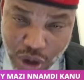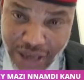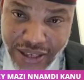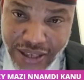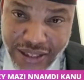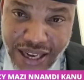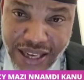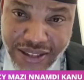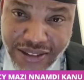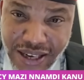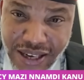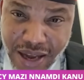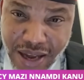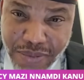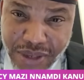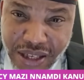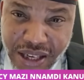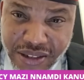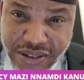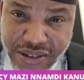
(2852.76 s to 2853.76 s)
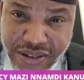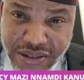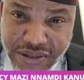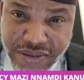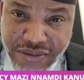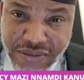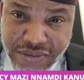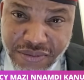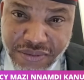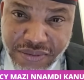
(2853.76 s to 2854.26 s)
You are in the Nigerian army,
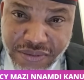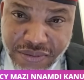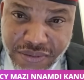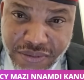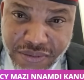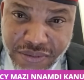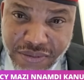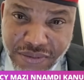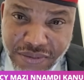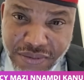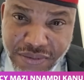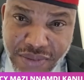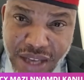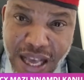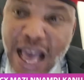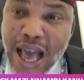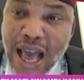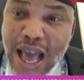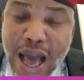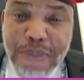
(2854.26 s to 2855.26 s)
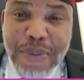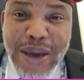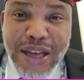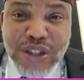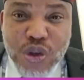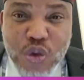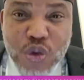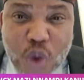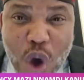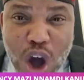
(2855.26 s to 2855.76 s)
yes.
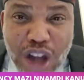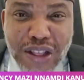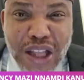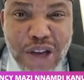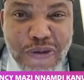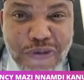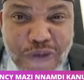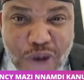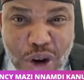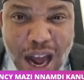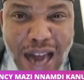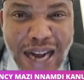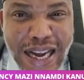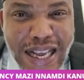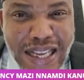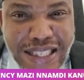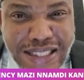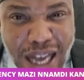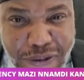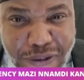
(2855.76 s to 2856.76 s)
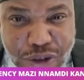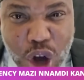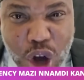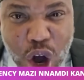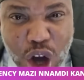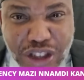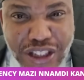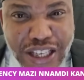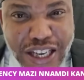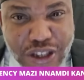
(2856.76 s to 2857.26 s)
But what the Fulanis have
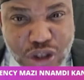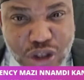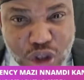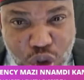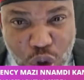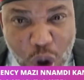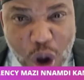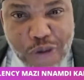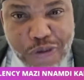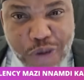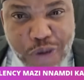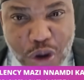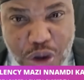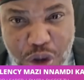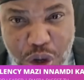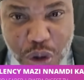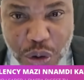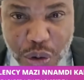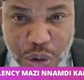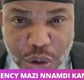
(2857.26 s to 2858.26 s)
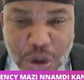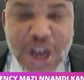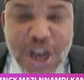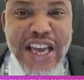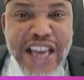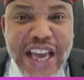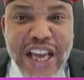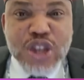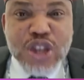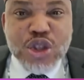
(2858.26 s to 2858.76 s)
got in store for you
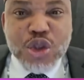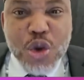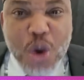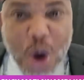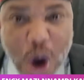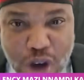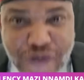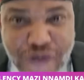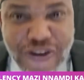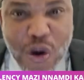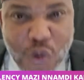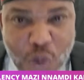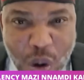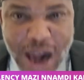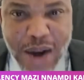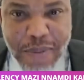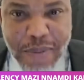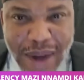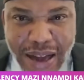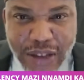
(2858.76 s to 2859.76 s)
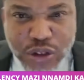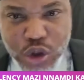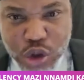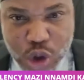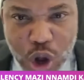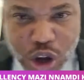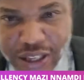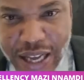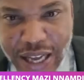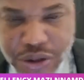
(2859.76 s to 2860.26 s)
is to overwhelm and
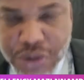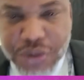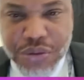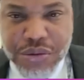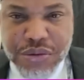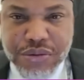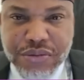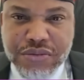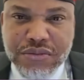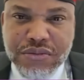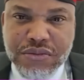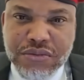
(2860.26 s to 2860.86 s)
to conquer you.